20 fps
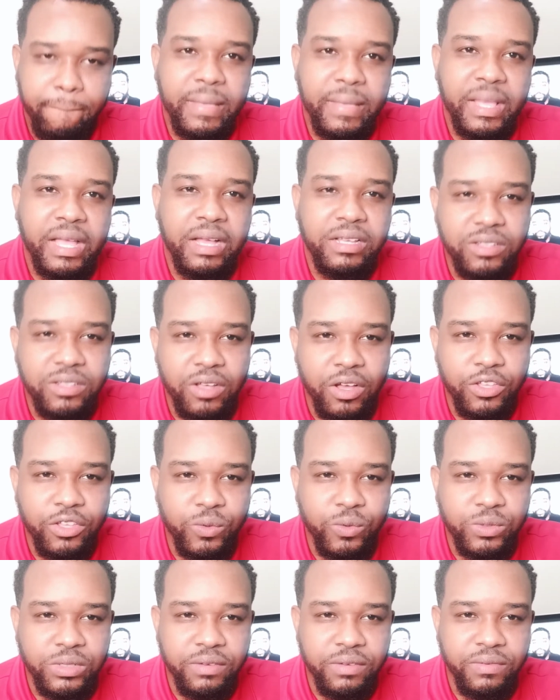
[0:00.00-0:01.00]
I saw a
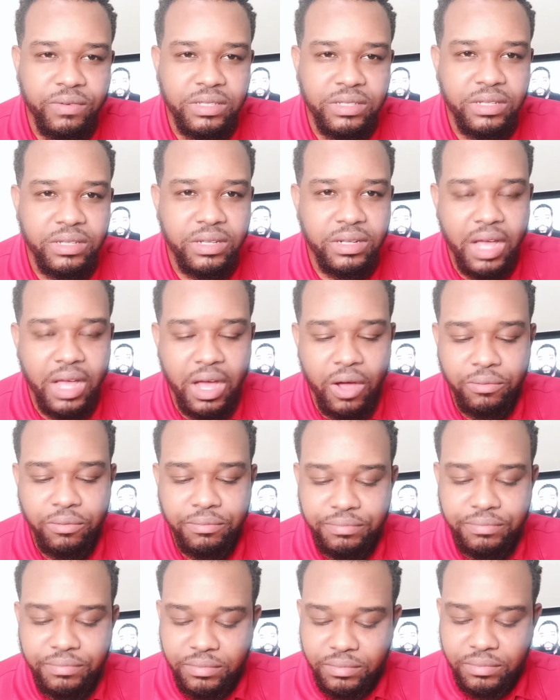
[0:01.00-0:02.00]
huge difference. Now,
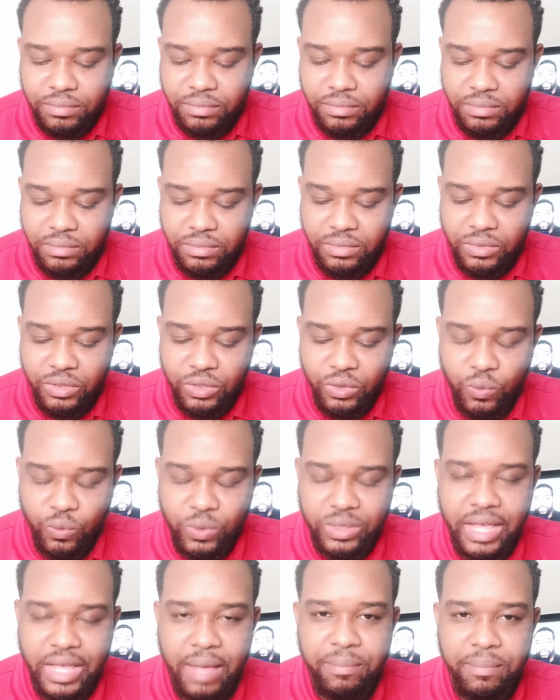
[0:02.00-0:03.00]

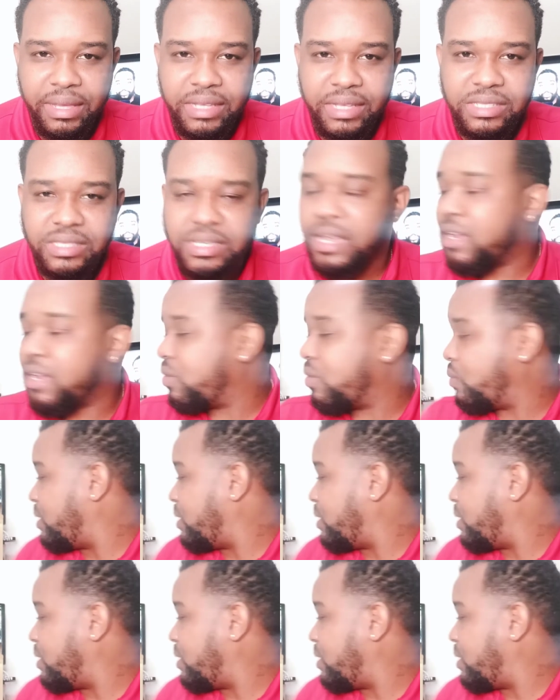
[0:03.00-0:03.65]
with that being said, we